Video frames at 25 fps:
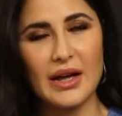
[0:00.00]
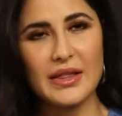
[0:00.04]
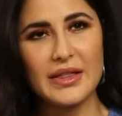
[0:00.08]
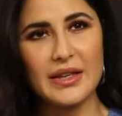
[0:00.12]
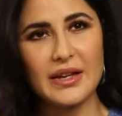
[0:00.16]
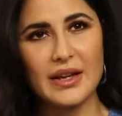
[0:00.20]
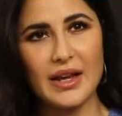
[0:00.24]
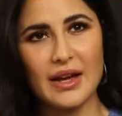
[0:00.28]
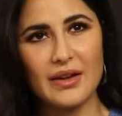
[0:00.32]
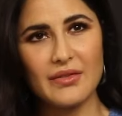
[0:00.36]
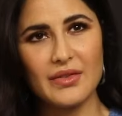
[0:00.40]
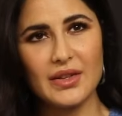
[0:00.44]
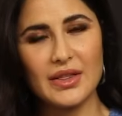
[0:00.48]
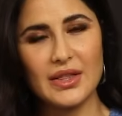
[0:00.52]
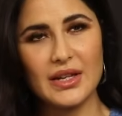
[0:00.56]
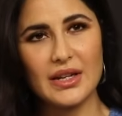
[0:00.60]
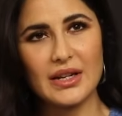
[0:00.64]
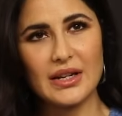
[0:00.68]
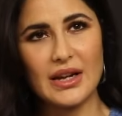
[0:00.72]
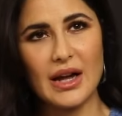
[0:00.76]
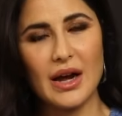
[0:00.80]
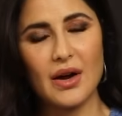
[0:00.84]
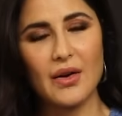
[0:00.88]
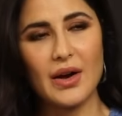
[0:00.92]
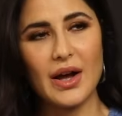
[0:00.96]
I think
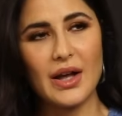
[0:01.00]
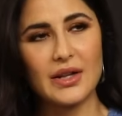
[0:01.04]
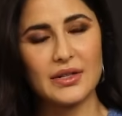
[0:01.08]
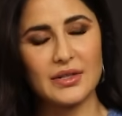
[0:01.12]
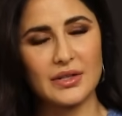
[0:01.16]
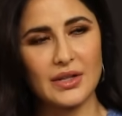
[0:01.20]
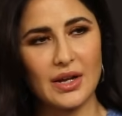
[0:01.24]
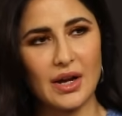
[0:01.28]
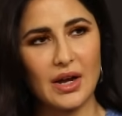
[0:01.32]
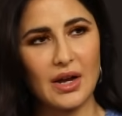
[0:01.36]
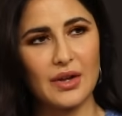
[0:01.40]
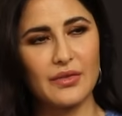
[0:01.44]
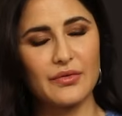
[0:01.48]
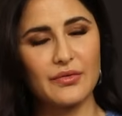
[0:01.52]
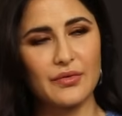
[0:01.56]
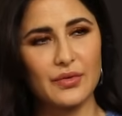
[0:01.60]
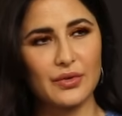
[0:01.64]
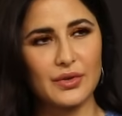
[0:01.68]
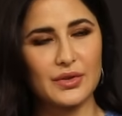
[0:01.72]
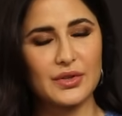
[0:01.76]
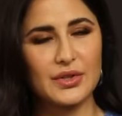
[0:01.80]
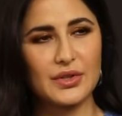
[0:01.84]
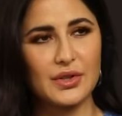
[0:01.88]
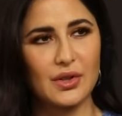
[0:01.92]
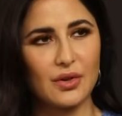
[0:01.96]
everything now has to
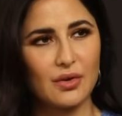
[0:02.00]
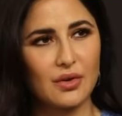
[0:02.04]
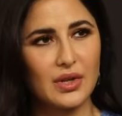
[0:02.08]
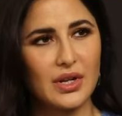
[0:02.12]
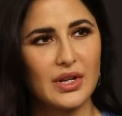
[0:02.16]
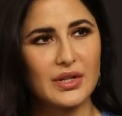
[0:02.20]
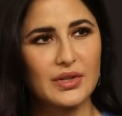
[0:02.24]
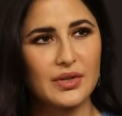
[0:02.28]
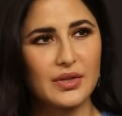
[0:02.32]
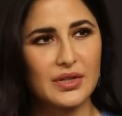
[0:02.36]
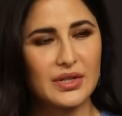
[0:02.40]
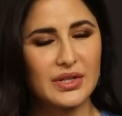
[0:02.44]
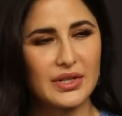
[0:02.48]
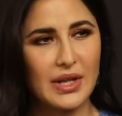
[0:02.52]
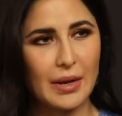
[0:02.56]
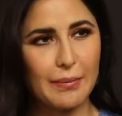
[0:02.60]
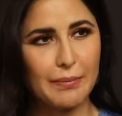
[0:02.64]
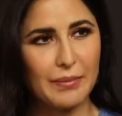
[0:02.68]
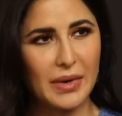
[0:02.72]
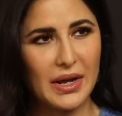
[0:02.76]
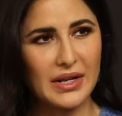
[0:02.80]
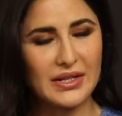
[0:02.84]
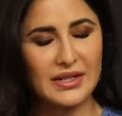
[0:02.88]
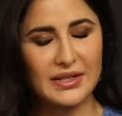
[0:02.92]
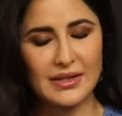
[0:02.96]
unfold slowly. So step
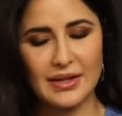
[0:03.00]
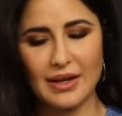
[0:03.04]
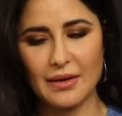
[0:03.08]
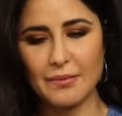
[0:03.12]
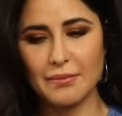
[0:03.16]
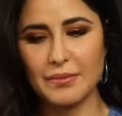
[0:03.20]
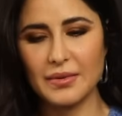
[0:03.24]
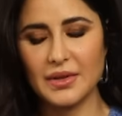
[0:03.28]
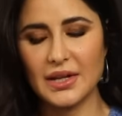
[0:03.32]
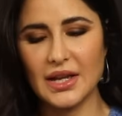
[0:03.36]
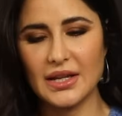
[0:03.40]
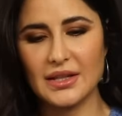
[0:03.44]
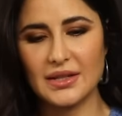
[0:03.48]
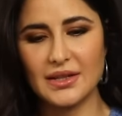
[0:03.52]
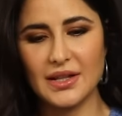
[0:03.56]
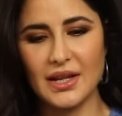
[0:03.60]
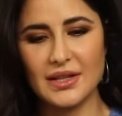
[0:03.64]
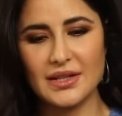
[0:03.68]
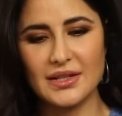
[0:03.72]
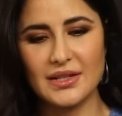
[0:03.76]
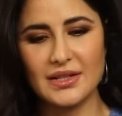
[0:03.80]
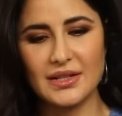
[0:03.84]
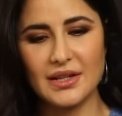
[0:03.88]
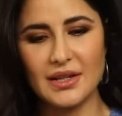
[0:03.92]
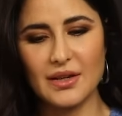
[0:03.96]
yeah. by step,
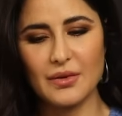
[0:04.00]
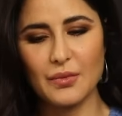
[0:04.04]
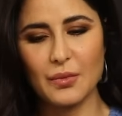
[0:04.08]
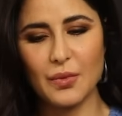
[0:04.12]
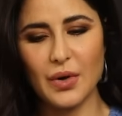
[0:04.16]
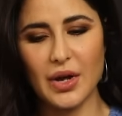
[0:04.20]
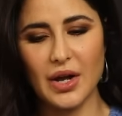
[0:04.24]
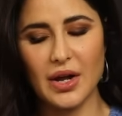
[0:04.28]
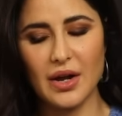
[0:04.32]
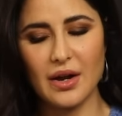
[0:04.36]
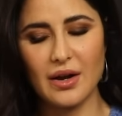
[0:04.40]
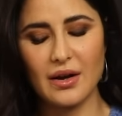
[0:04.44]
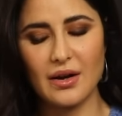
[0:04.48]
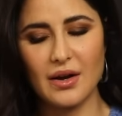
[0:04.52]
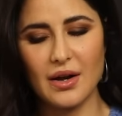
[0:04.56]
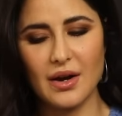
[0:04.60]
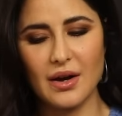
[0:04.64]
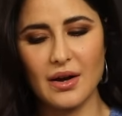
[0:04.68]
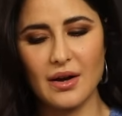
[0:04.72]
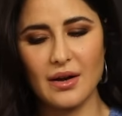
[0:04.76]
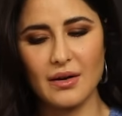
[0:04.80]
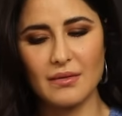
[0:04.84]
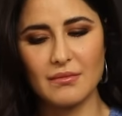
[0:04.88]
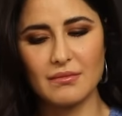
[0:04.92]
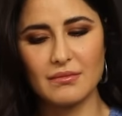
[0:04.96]
let's see where
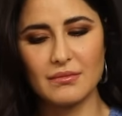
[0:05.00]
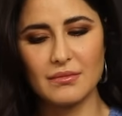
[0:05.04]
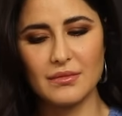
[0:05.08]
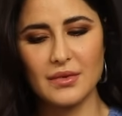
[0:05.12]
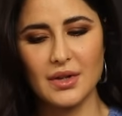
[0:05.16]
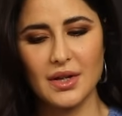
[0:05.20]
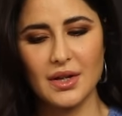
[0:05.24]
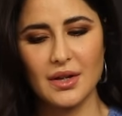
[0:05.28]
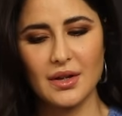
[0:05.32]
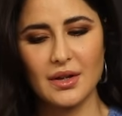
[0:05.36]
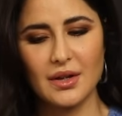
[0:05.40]
now